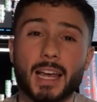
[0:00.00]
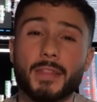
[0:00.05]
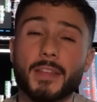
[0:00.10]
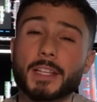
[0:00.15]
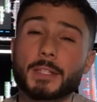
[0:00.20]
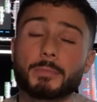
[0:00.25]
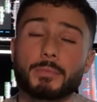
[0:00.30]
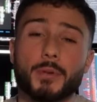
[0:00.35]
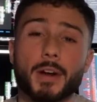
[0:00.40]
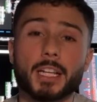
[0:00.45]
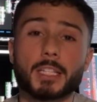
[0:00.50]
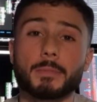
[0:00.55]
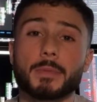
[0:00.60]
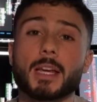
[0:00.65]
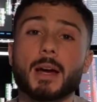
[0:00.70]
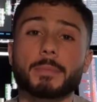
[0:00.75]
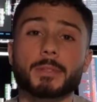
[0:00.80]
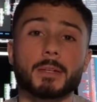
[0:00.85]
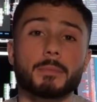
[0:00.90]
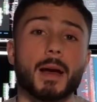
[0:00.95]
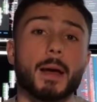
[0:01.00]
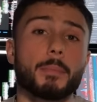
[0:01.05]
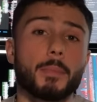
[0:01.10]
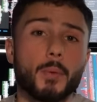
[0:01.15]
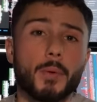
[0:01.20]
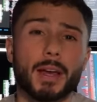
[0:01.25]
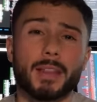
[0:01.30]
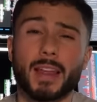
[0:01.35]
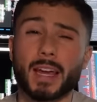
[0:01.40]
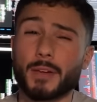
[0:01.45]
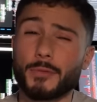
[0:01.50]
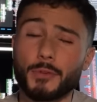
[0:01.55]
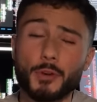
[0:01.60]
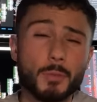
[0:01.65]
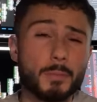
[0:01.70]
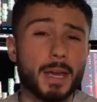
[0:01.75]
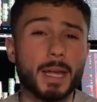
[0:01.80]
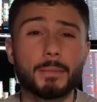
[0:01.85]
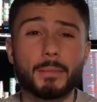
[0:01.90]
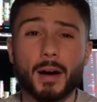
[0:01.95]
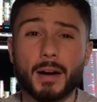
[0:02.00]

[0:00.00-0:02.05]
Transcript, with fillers: And this brings me up to my point. Like if you made